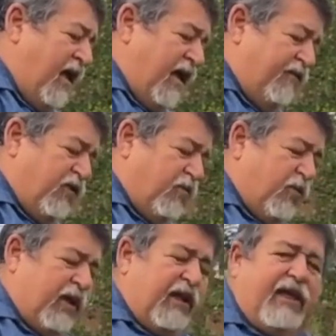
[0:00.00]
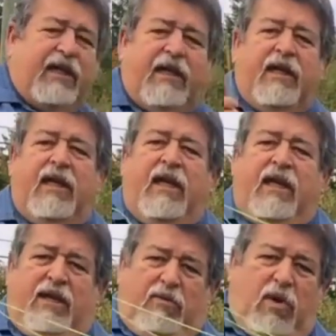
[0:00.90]
If you really
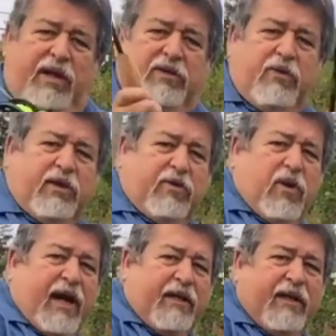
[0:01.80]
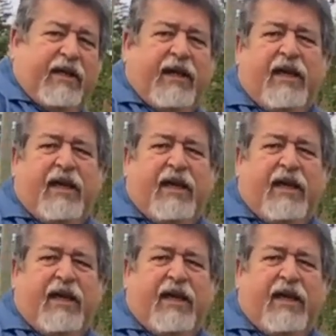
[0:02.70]
want to do it correctly,